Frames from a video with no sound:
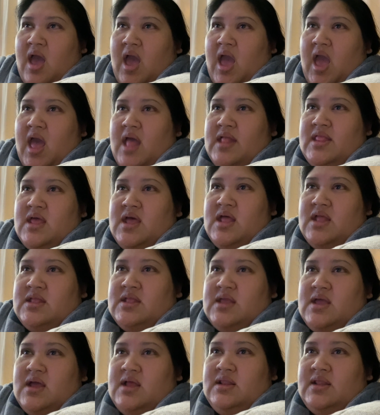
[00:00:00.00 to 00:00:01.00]
and
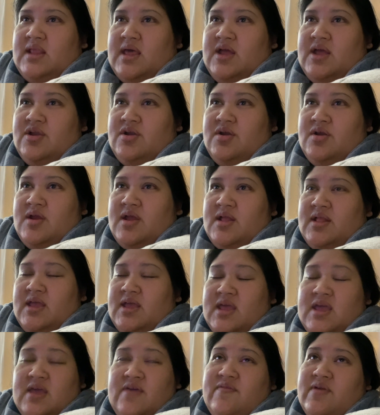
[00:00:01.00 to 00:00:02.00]
then later in the
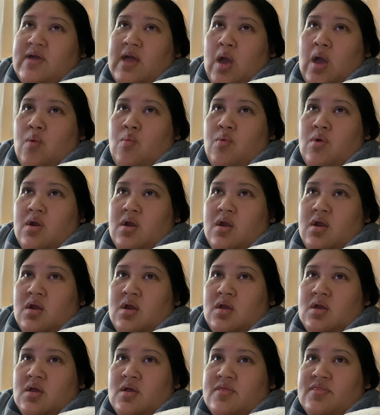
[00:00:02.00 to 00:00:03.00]
evening at
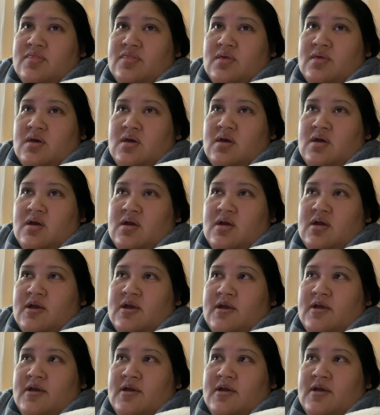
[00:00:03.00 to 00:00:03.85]
work, the